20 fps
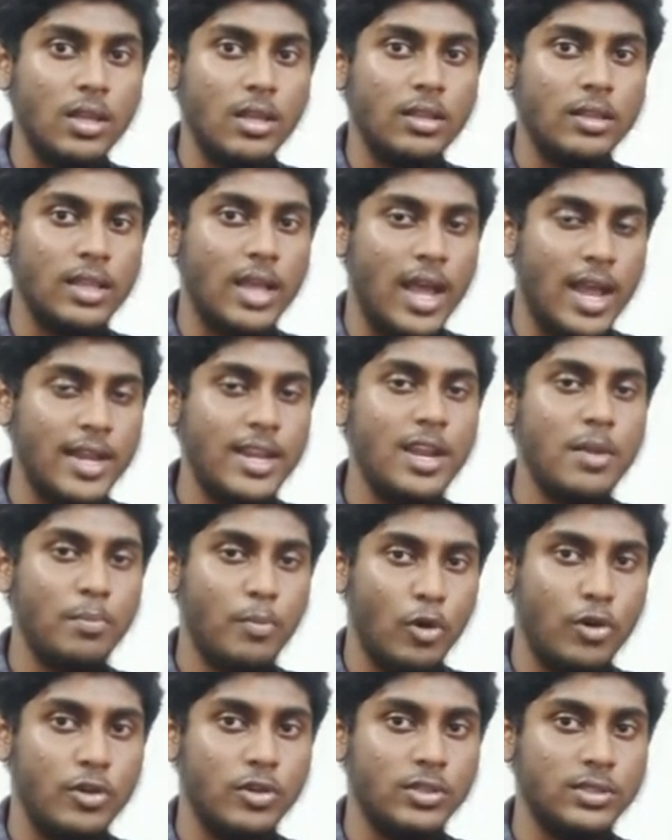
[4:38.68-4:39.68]
The onion
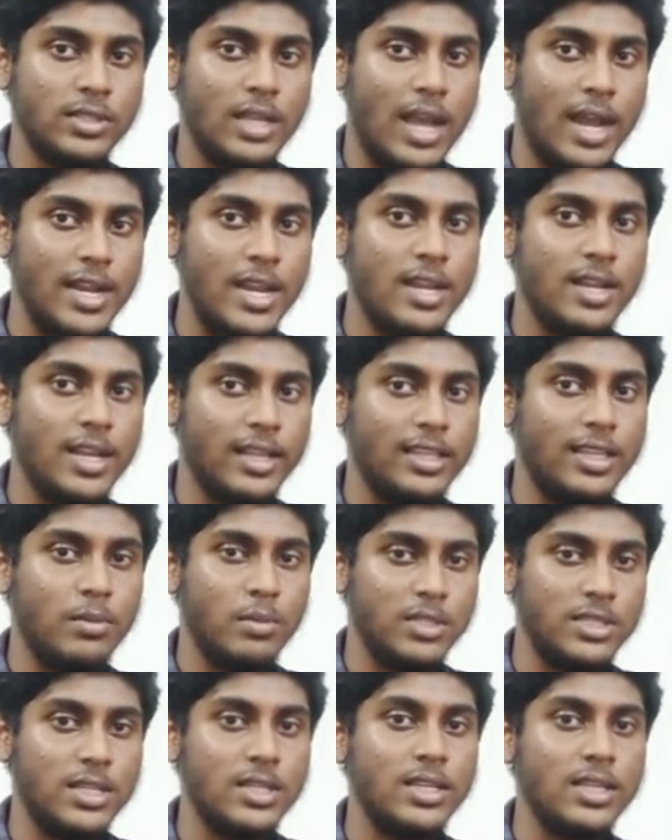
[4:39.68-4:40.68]
cutting
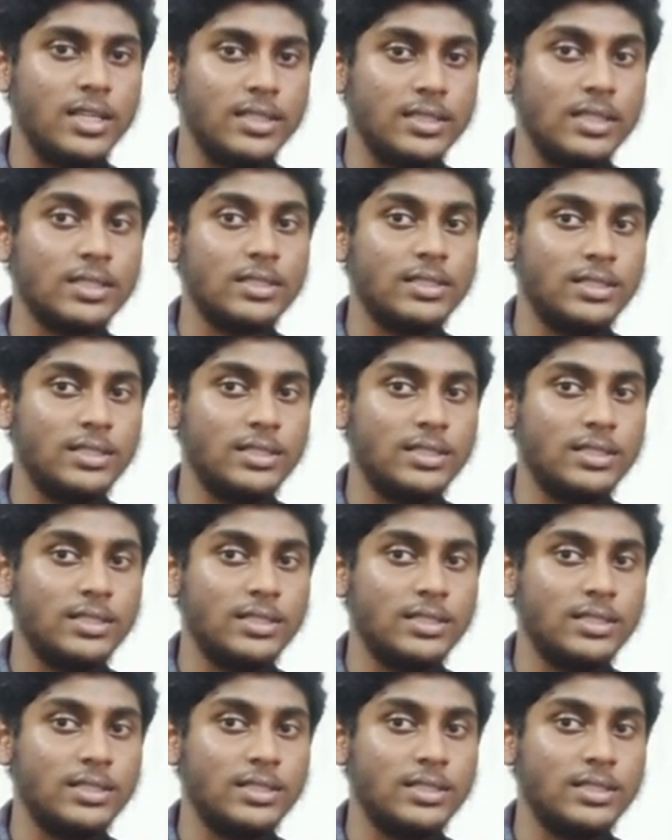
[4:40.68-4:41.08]
machine is a